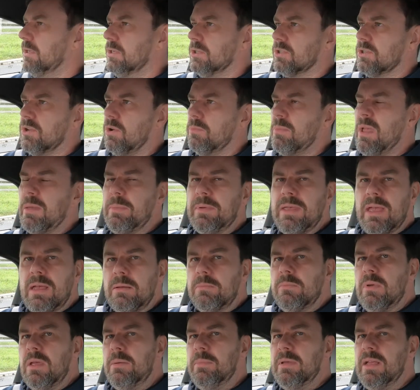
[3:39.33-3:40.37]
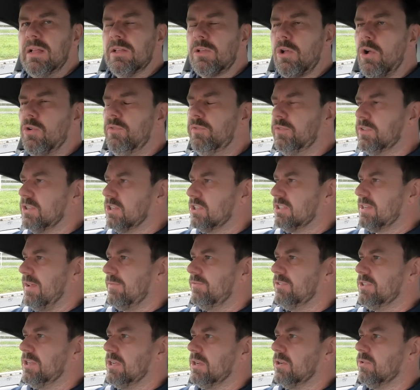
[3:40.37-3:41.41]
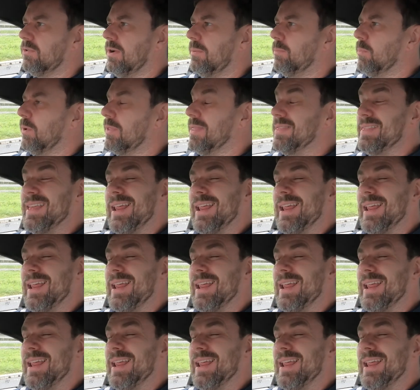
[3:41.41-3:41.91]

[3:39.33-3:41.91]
so maybe I'll go for the 17 grand one.